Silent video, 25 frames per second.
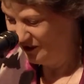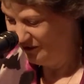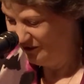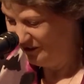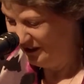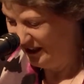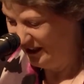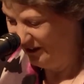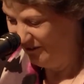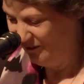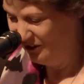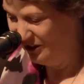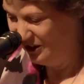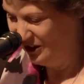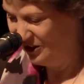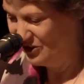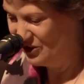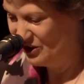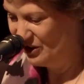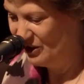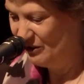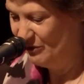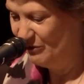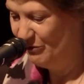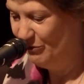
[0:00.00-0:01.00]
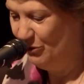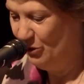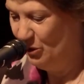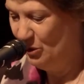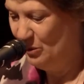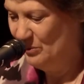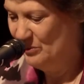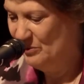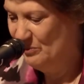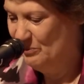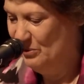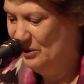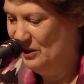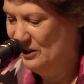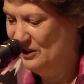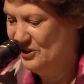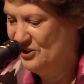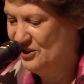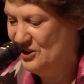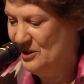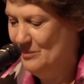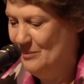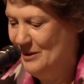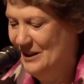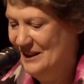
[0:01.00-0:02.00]
of evidence-informed
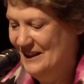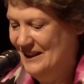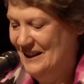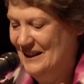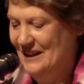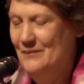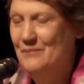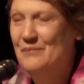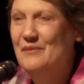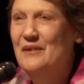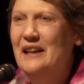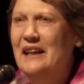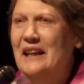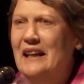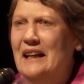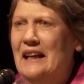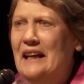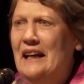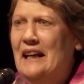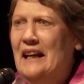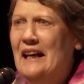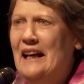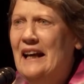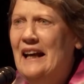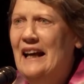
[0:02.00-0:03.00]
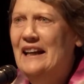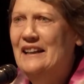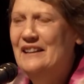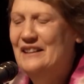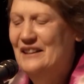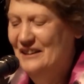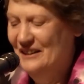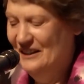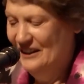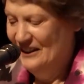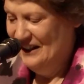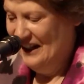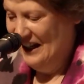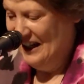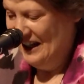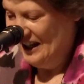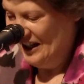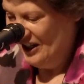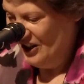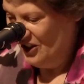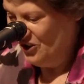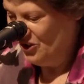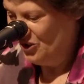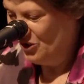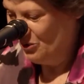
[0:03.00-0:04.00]
policy making. And in an
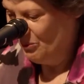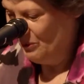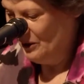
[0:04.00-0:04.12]
age